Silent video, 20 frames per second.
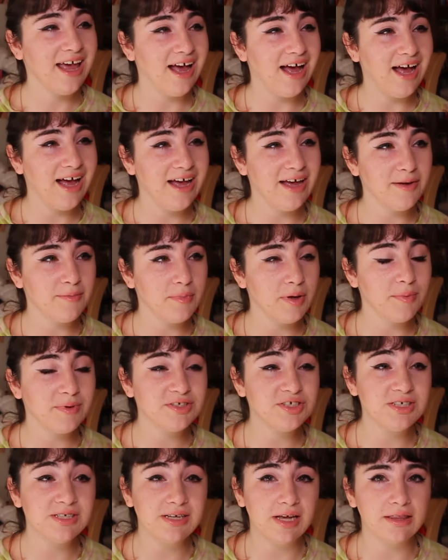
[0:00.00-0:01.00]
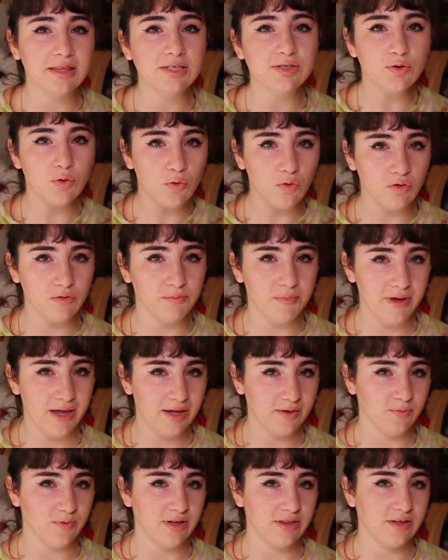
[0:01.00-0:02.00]
But she's got this old
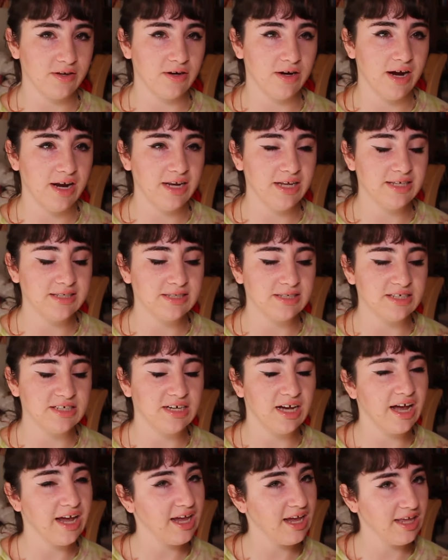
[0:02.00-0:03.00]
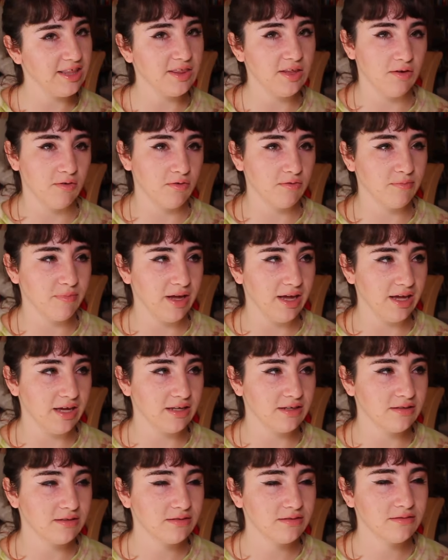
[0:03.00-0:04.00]
man with her, and he's like, I hate the old
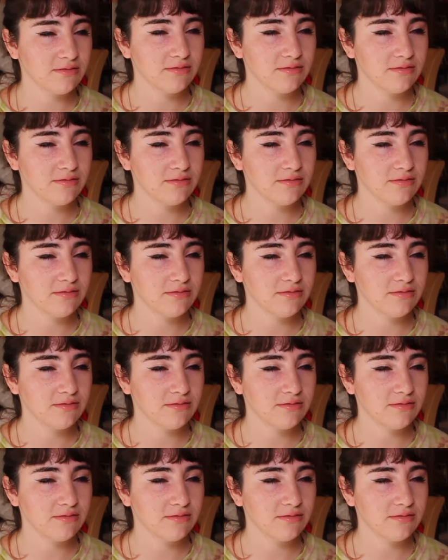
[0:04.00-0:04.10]
man.